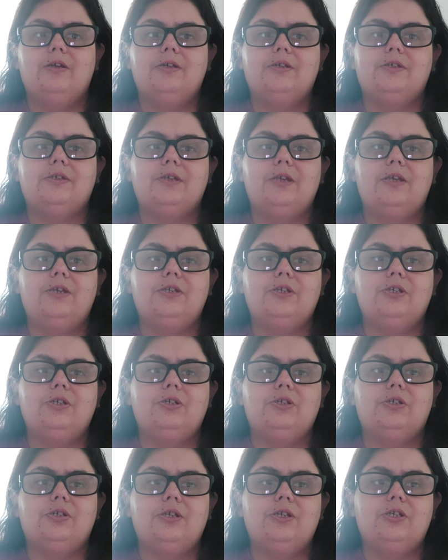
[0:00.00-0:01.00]
Seize,
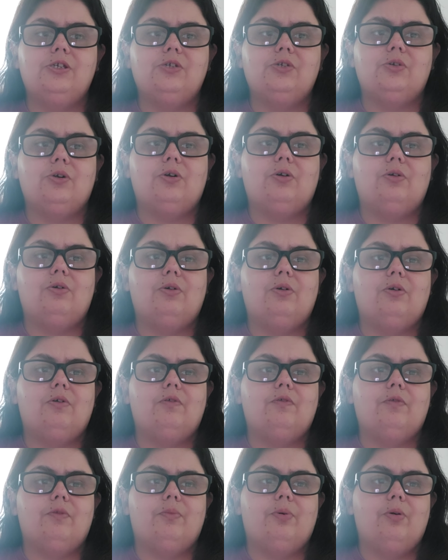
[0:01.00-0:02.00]
seize control
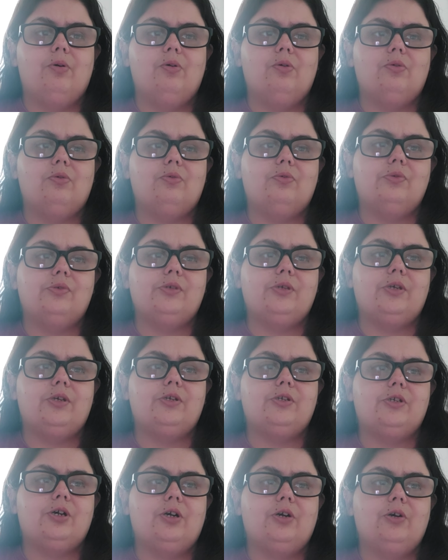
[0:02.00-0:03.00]
of the portals
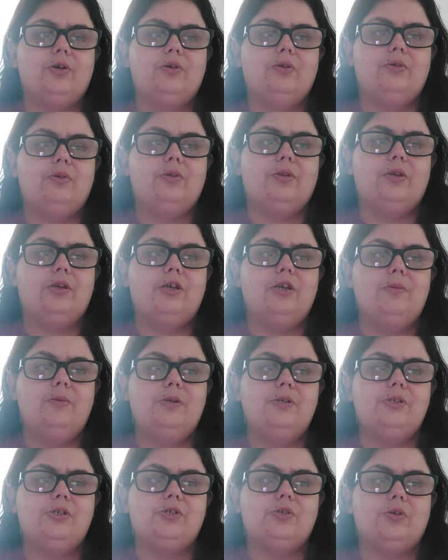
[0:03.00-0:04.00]
and turn the
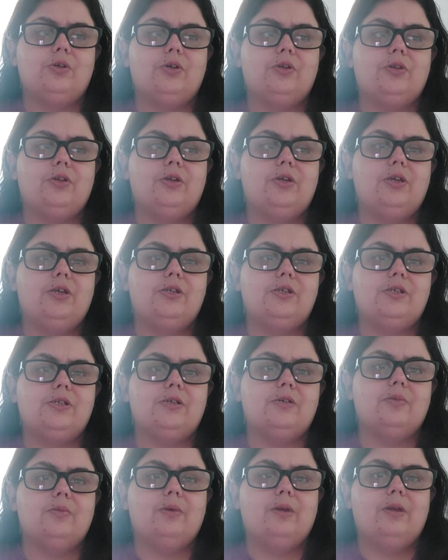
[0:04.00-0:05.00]
enemy's strength against them.